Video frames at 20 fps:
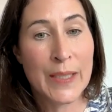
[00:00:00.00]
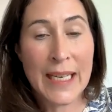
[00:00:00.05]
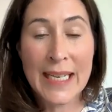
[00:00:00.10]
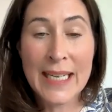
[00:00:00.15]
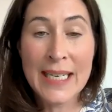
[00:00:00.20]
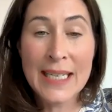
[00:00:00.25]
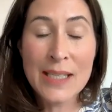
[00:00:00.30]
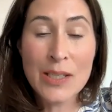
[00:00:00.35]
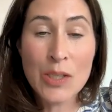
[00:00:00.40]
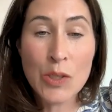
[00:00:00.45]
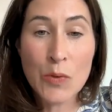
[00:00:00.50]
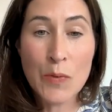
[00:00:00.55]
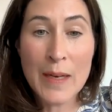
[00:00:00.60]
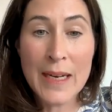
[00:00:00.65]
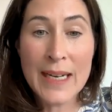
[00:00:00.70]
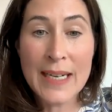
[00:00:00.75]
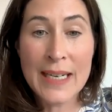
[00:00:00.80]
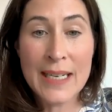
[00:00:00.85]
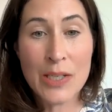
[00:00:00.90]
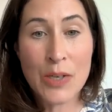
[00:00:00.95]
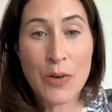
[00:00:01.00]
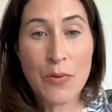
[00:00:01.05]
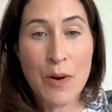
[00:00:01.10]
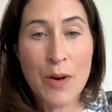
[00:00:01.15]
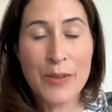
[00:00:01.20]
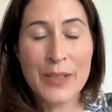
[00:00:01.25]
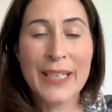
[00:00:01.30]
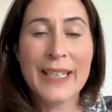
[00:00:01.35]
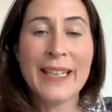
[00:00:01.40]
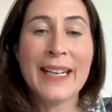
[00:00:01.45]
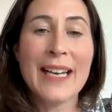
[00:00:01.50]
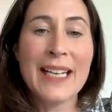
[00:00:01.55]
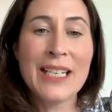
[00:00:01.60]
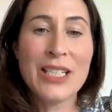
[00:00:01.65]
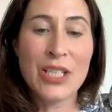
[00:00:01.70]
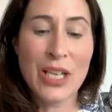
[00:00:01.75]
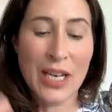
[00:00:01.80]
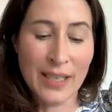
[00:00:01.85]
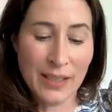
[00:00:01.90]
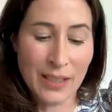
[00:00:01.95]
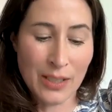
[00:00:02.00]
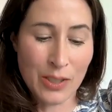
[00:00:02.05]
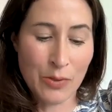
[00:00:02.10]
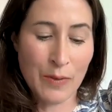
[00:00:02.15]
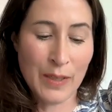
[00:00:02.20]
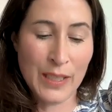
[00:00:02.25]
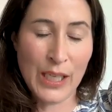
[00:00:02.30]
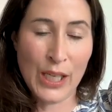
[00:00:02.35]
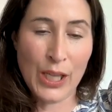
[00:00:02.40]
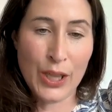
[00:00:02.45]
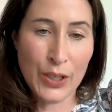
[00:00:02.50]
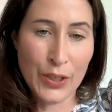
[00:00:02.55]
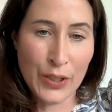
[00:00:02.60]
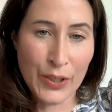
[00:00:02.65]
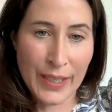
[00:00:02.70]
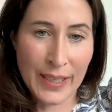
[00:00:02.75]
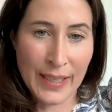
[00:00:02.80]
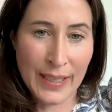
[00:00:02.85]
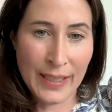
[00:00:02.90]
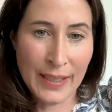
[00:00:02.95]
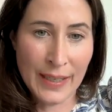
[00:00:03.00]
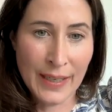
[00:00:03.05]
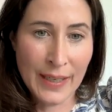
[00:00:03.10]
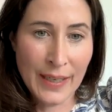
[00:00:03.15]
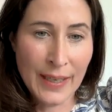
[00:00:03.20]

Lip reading: and in his tweet, he's quoting Agenda 2030.